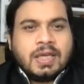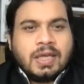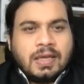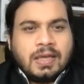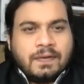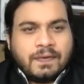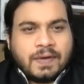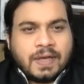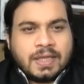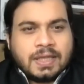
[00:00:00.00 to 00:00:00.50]

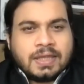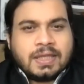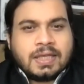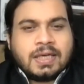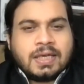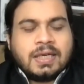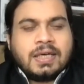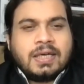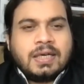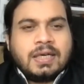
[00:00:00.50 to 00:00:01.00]
Even
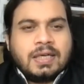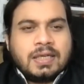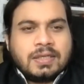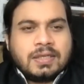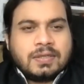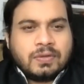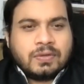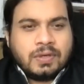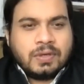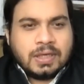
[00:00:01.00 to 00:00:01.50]
the
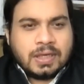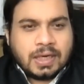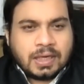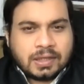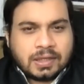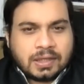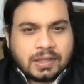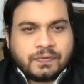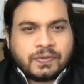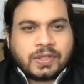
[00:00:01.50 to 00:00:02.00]

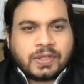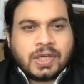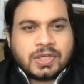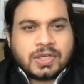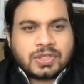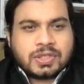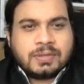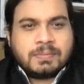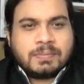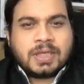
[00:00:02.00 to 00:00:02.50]

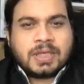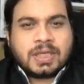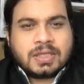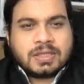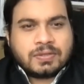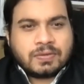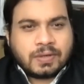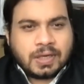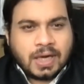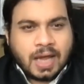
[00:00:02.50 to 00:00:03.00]
electrification,
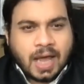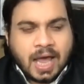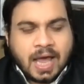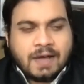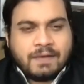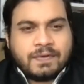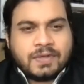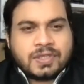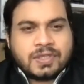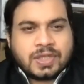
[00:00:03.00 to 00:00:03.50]
because you can
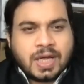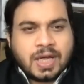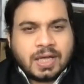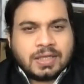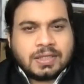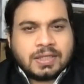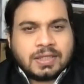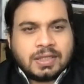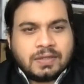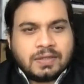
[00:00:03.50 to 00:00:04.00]
have a
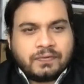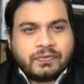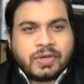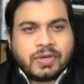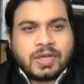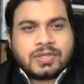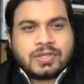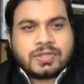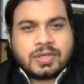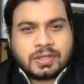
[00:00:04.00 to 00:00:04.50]
charging
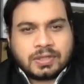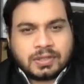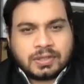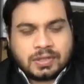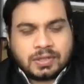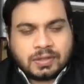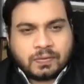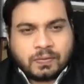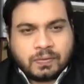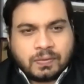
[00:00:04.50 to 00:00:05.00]

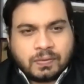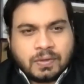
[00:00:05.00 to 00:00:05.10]
infrastructure,